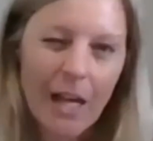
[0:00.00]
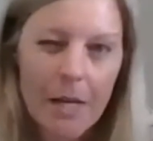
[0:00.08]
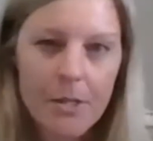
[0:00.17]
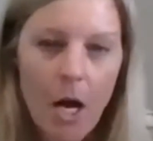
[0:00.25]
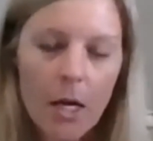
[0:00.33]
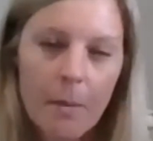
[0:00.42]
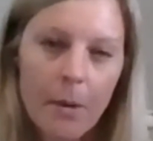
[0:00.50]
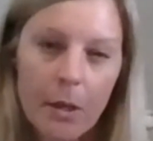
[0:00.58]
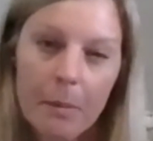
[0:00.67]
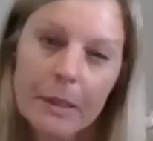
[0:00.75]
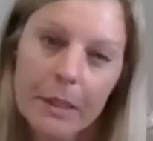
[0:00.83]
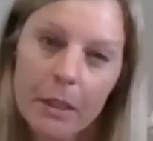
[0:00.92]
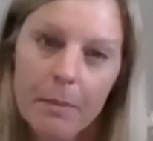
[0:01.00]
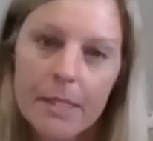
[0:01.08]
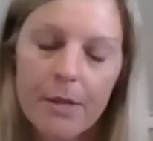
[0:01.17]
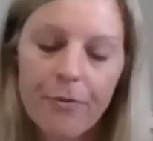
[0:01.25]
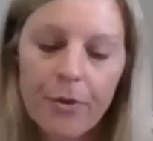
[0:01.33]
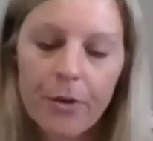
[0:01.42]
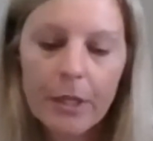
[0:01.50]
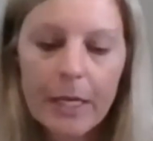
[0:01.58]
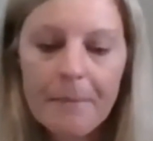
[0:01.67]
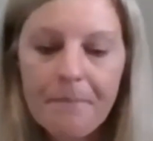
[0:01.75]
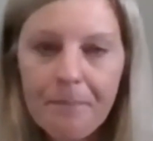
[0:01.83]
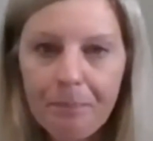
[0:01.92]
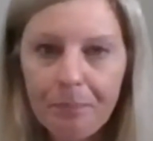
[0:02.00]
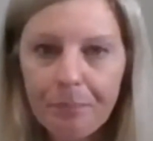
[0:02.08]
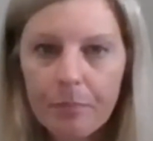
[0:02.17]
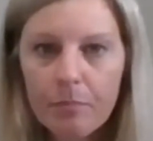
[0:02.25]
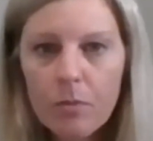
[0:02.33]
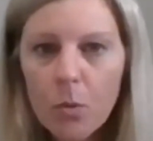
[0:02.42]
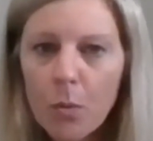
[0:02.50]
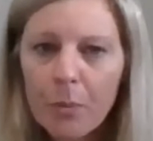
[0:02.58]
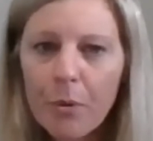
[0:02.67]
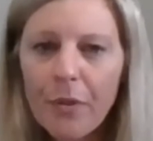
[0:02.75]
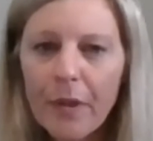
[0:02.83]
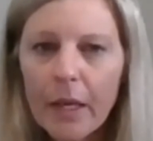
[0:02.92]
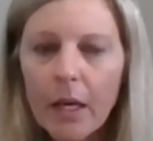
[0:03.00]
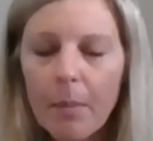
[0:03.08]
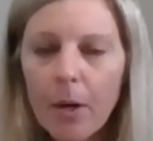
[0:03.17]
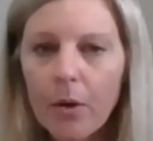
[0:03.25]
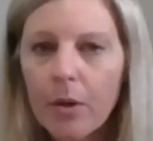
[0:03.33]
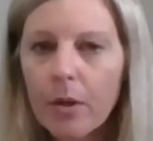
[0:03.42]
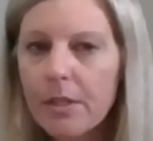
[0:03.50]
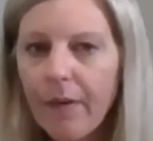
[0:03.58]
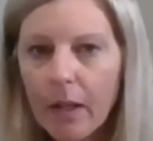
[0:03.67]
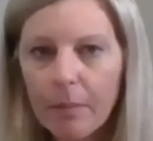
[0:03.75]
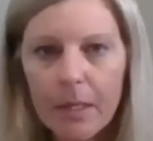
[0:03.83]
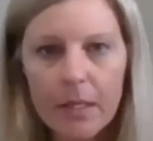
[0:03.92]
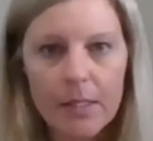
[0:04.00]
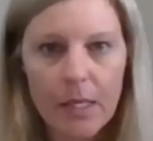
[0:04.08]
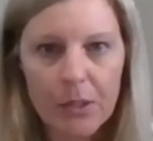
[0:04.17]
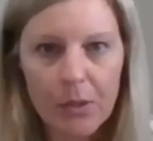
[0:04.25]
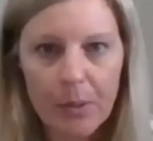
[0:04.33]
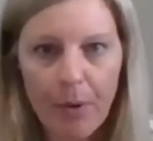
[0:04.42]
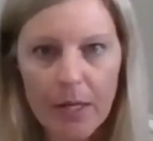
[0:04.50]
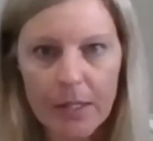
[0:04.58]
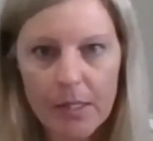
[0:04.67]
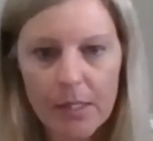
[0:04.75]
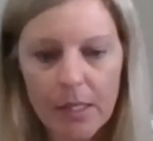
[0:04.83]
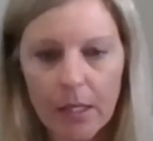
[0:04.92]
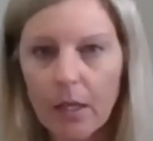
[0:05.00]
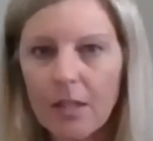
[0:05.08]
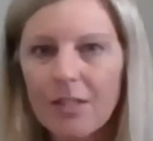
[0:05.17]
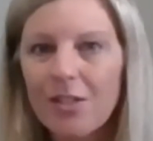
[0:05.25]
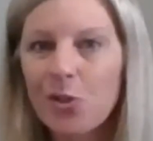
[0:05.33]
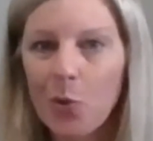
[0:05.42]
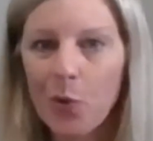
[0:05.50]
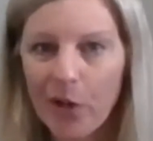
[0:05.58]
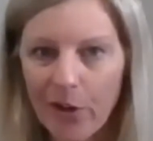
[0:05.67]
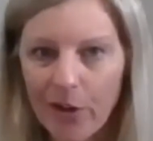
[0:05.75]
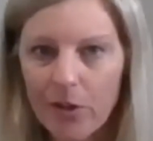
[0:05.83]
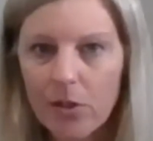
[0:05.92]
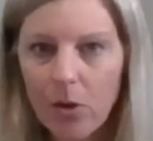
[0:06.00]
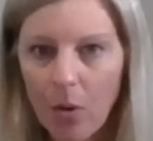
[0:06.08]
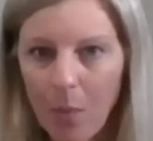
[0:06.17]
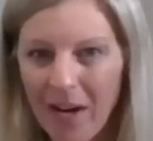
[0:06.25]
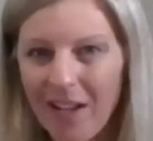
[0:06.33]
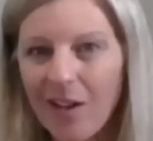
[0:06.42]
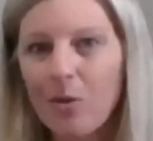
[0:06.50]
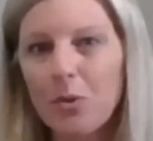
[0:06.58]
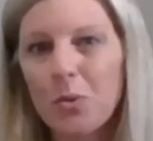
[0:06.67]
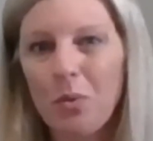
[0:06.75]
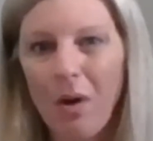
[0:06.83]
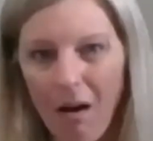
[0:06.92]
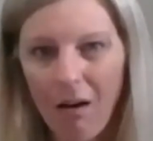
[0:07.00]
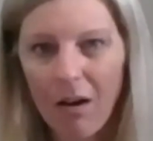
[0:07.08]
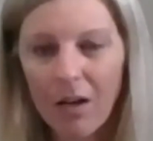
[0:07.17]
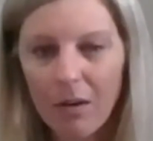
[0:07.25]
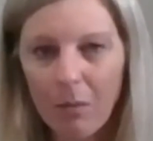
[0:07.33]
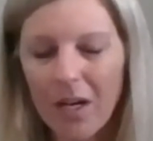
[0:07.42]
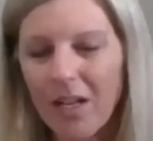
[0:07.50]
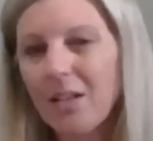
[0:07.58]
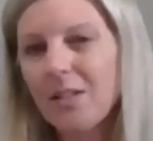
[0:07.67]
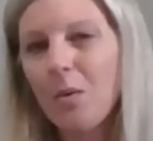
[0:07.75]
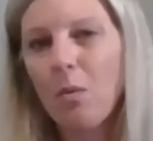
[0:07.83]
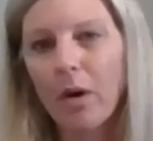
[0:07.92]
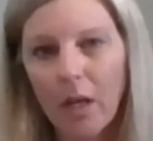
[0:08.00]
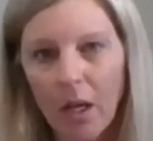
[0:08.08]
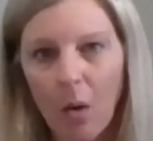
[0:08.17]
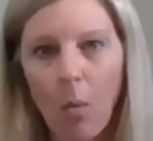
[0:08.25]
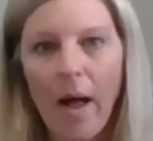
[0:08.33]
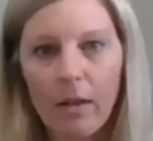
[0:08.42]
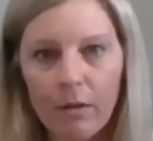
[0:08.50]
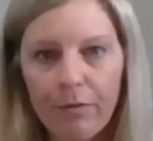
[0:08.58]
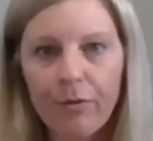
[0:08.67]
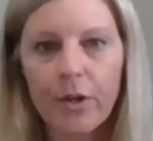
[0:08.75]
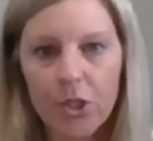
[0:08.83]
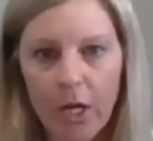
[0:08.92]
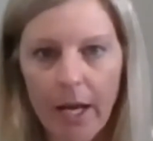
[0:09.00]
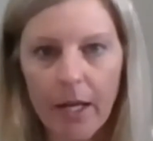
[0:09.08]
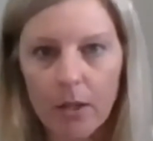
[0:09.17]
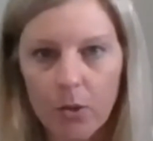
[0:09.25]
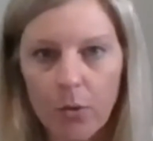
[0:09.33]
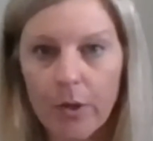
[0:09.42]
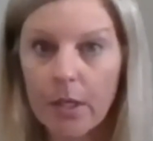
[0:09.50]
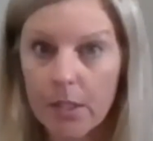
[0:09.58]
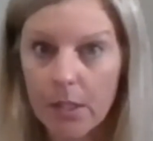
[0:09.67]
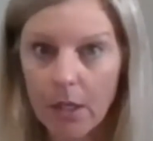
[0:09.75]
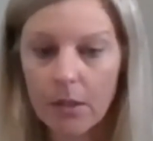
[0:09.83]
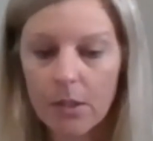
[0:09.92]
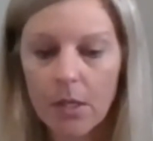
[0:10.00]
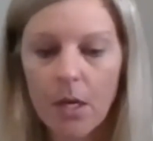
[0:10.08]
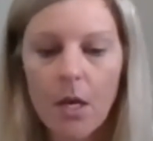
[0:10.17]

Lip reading: I talk about them a little bit differently when we're thinking about development and sensory processing disorders, or when it goes wrong, when it isn't working well for a child or an adult.